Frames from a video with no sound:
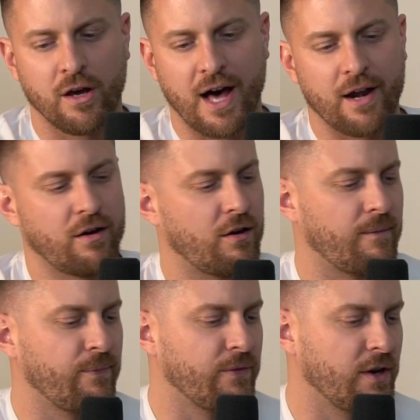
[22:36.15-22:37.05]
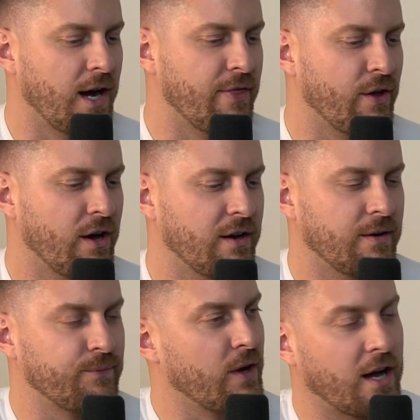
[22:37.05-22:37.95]
I don't know. I thought,
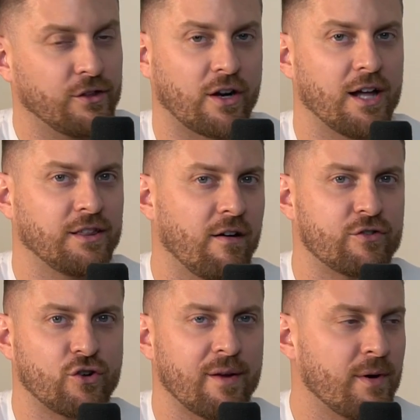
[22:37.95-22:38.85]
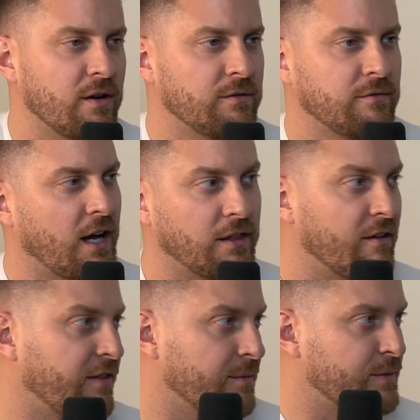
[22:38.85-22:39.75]
look, I love Draymond. I
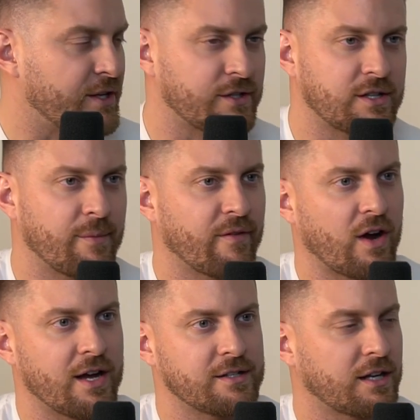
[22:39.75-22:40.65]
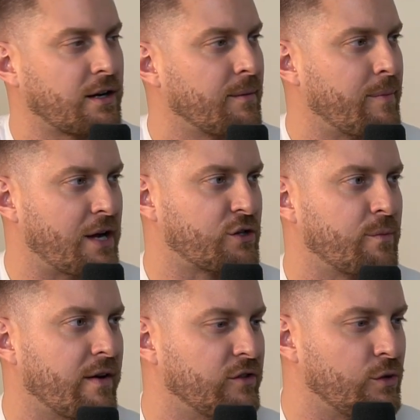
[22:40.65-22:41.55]
love him. He's the type of guy. He's like Patrick
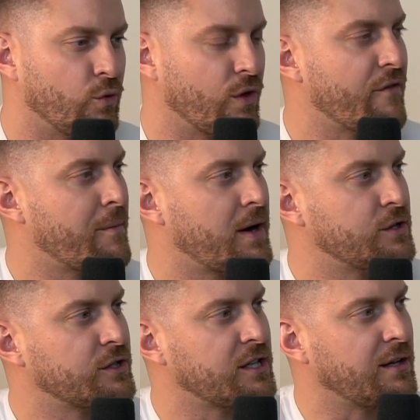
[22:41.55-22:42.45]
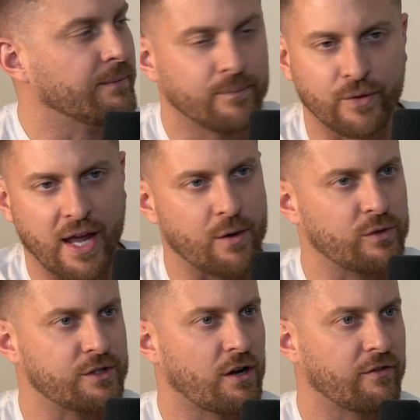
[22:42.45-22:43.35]
Beverly. We'll love him on your team, hate when
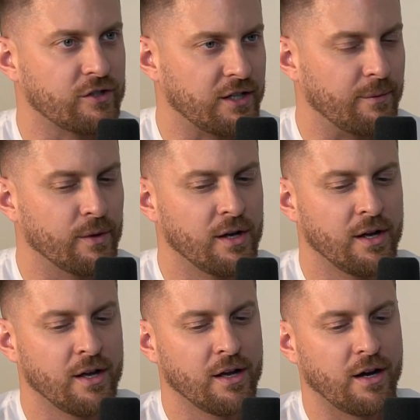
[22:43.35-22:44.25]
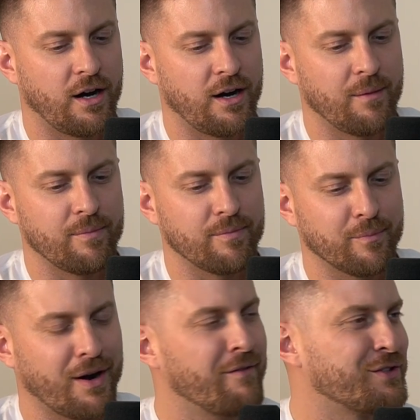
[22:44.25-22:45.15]
he's off your team.
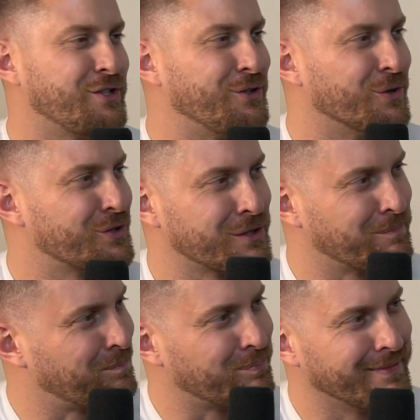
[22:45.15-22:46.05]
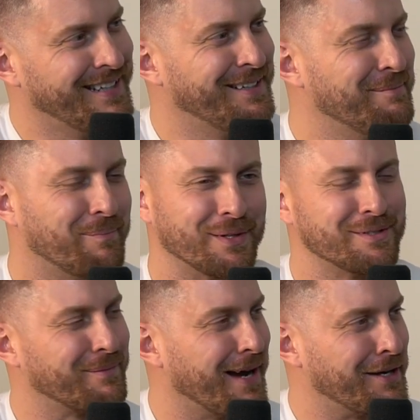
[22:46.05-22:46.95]
But obviously you don't just put
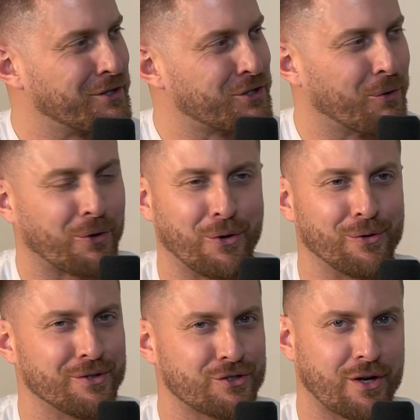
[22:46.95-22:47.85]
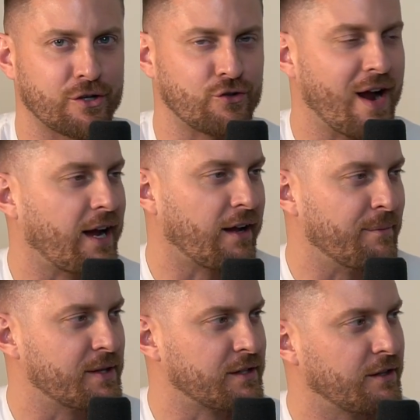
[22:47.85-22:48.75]
some guy in a chokehold and try to drag him. That's a